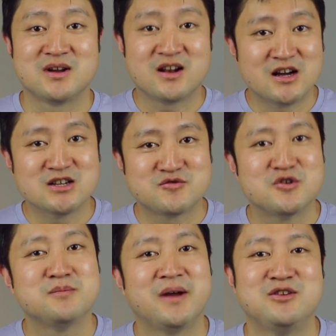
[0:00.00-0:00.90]
a
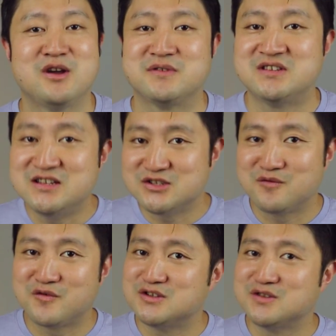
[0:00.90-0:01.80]
classroom and you have a teacher
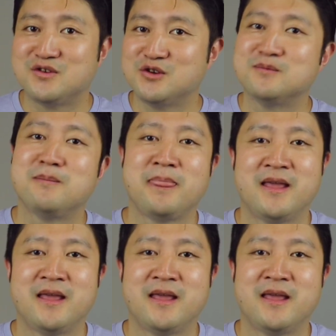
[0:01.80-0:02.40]
in front of you,